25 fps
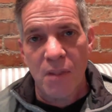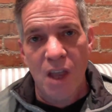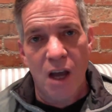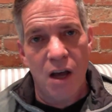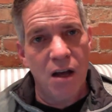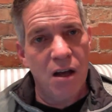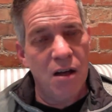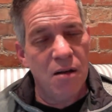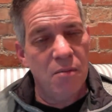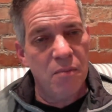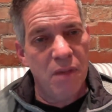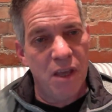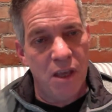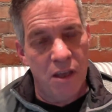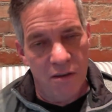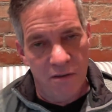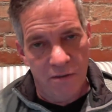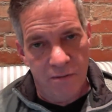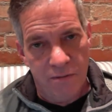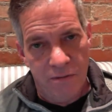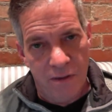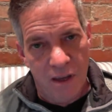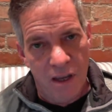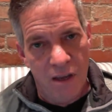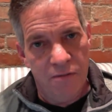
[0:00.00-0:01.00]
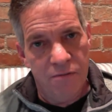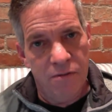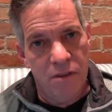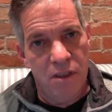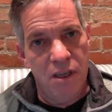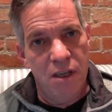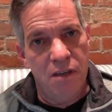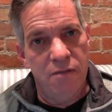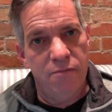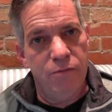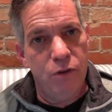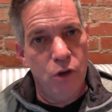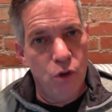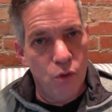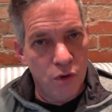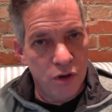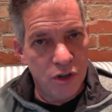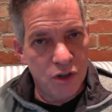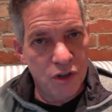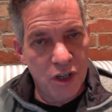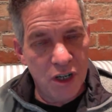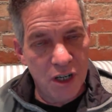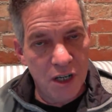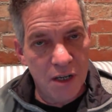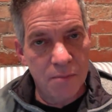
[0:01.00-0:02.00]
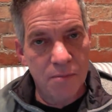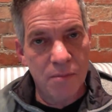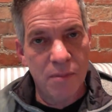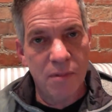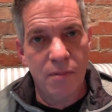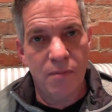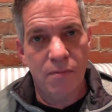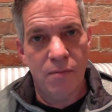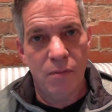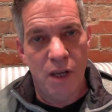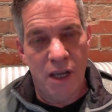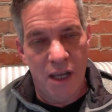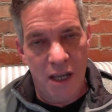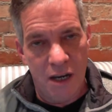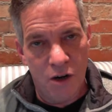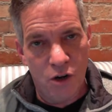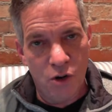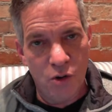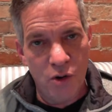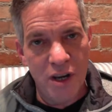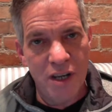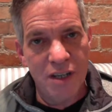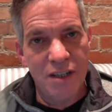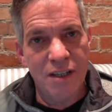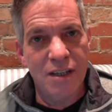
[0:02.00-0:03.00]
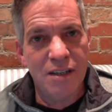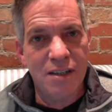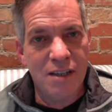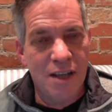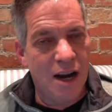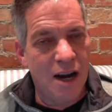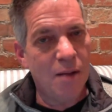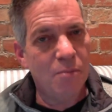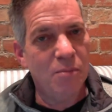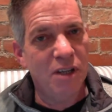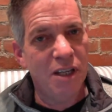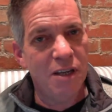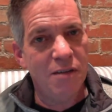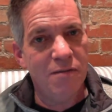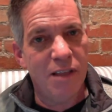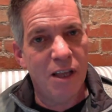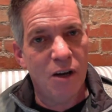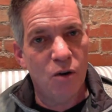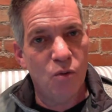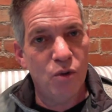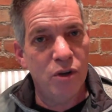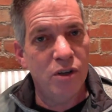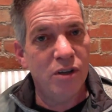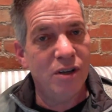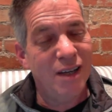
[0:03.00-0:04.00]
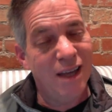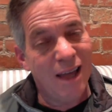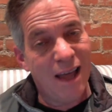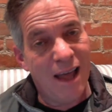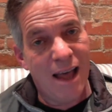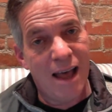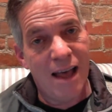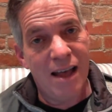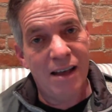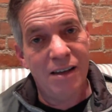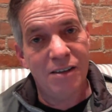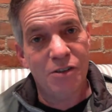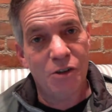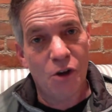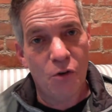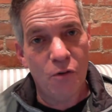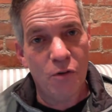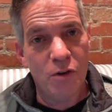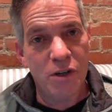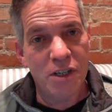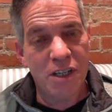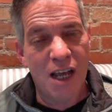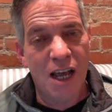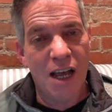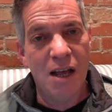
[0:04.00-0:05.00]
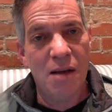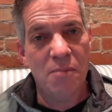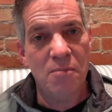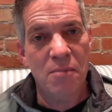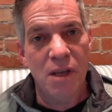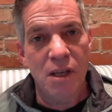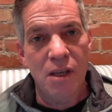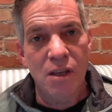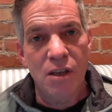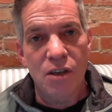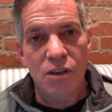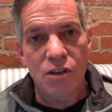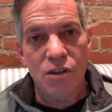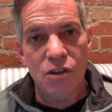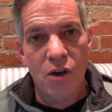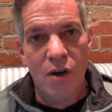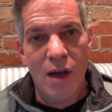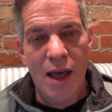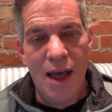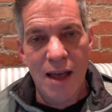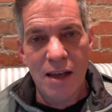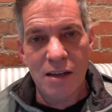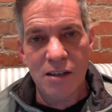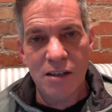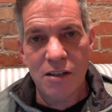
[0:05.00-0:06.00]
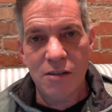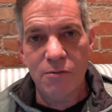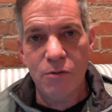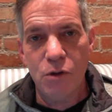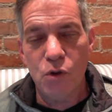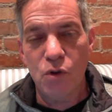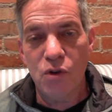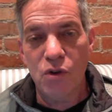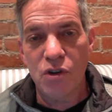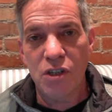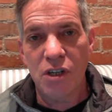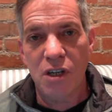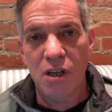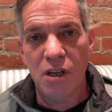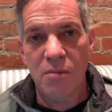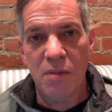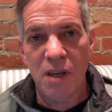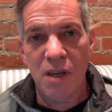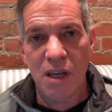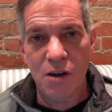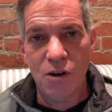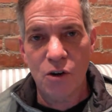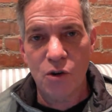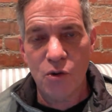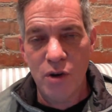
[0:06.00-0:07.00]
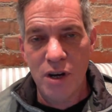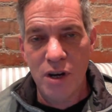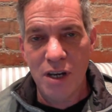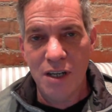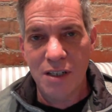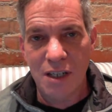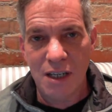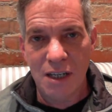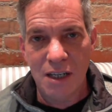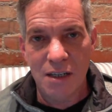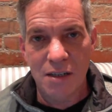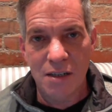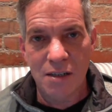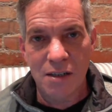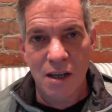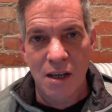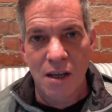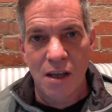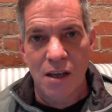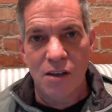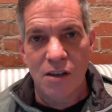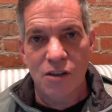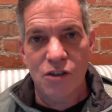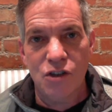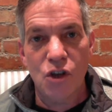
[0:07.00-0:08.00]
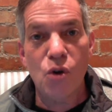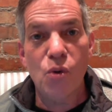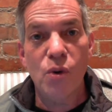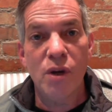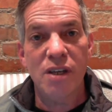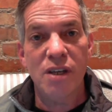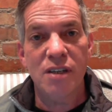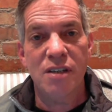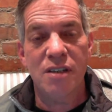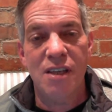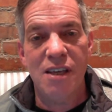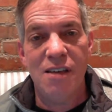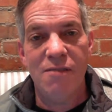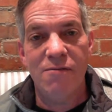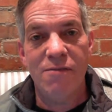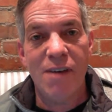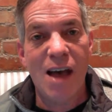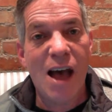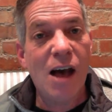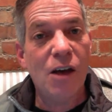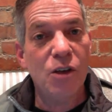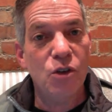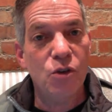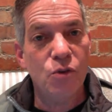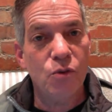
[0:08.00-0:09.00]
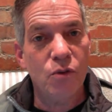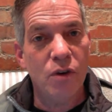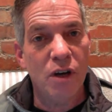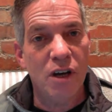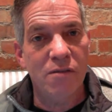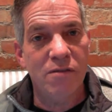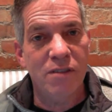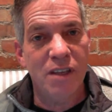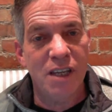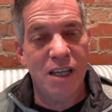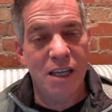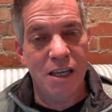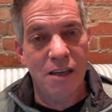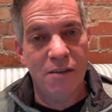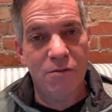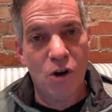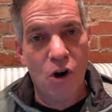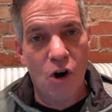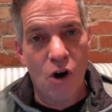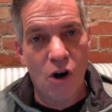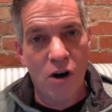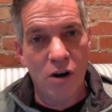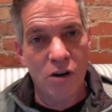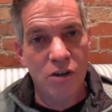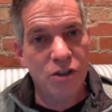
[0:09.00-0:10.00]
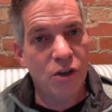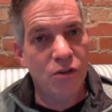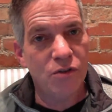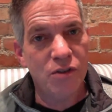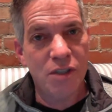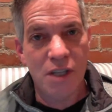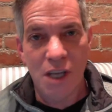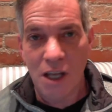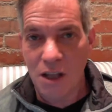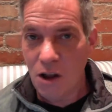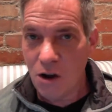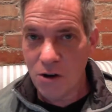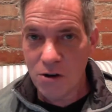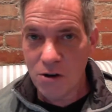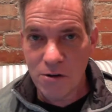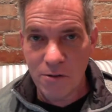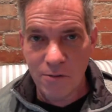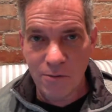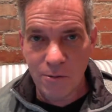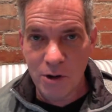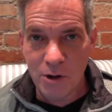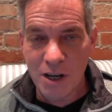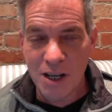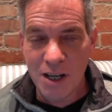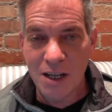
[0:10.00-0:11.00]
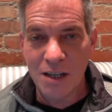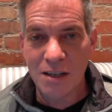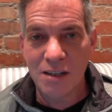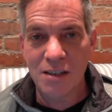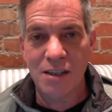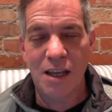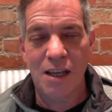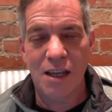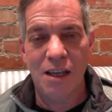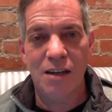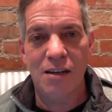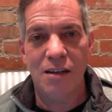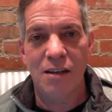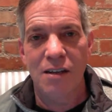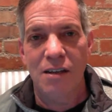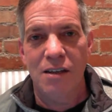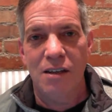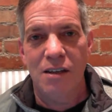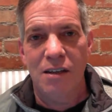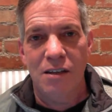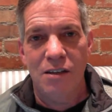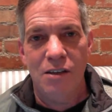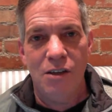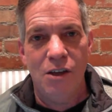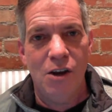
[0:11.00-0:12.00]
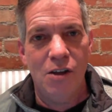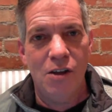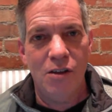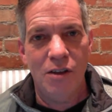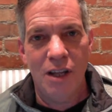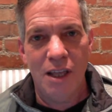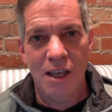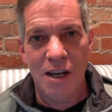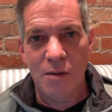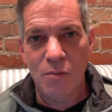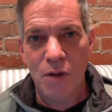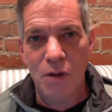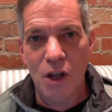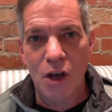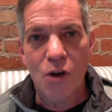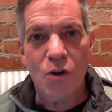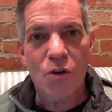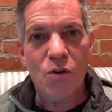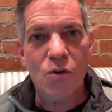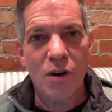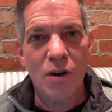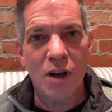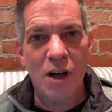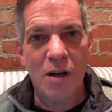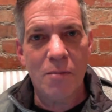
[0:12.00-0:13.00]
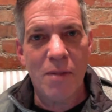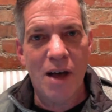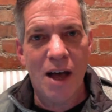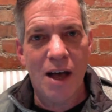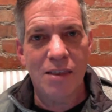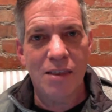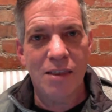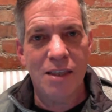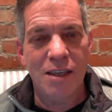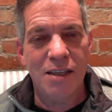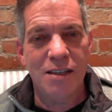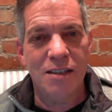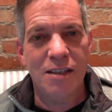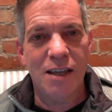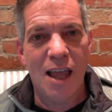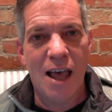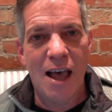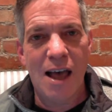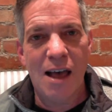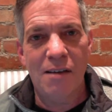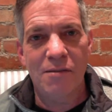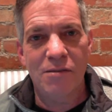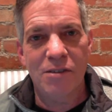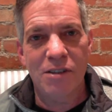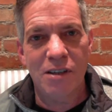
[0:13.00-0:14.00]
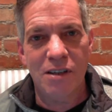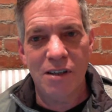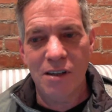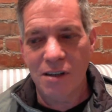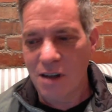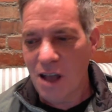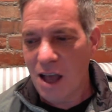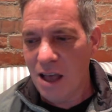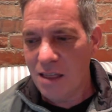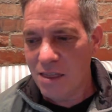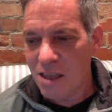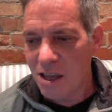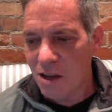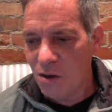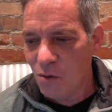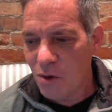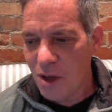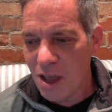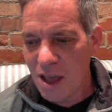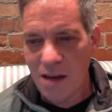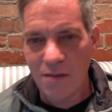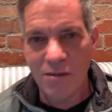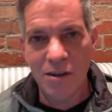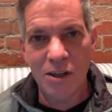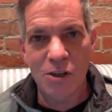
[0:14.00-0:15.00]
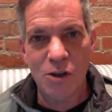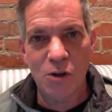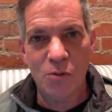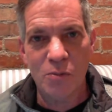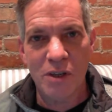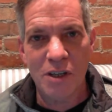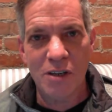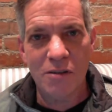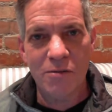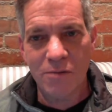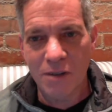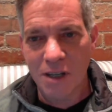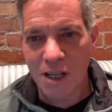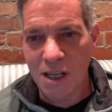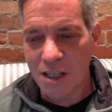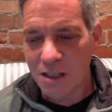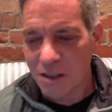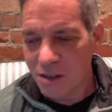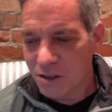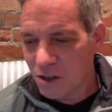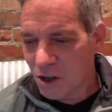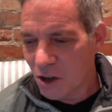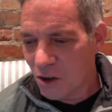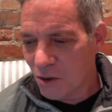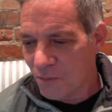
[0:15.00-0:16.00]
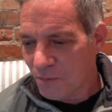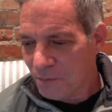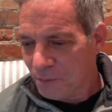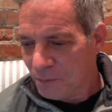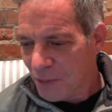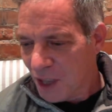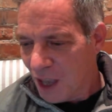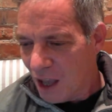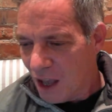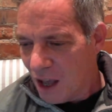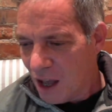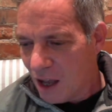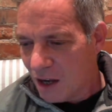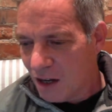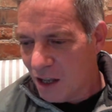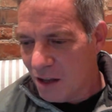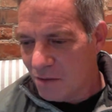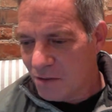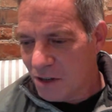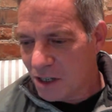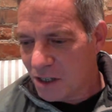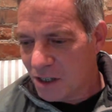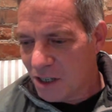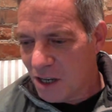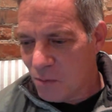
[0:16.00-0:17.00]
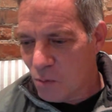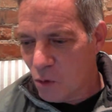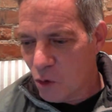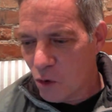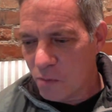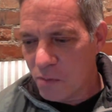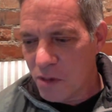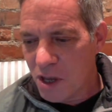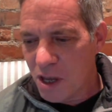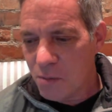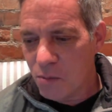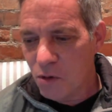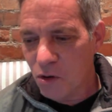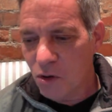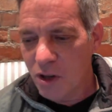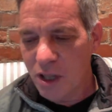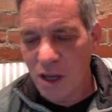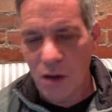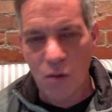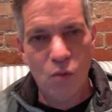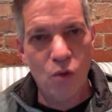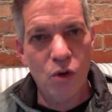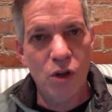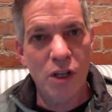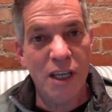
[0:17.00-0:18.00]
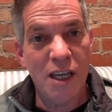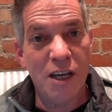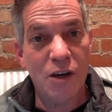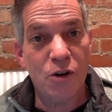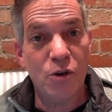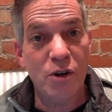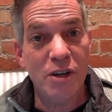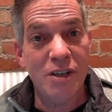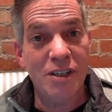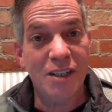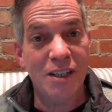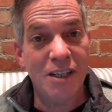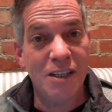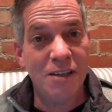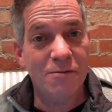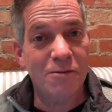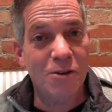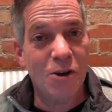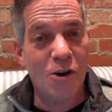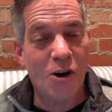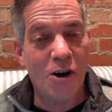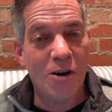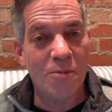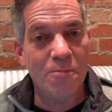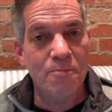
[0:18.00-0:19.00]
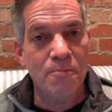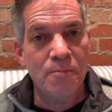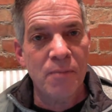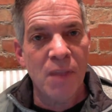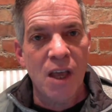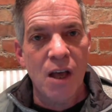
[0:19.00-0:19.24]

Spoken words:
If the viewership increases, and I believe that it has over time. So as the viewership increases, so is the value of the gift card. So tell all your friends and let them know about these lives. And I think we have a little bit of fun. So I'd love to see more people, and we'll increase the gift card.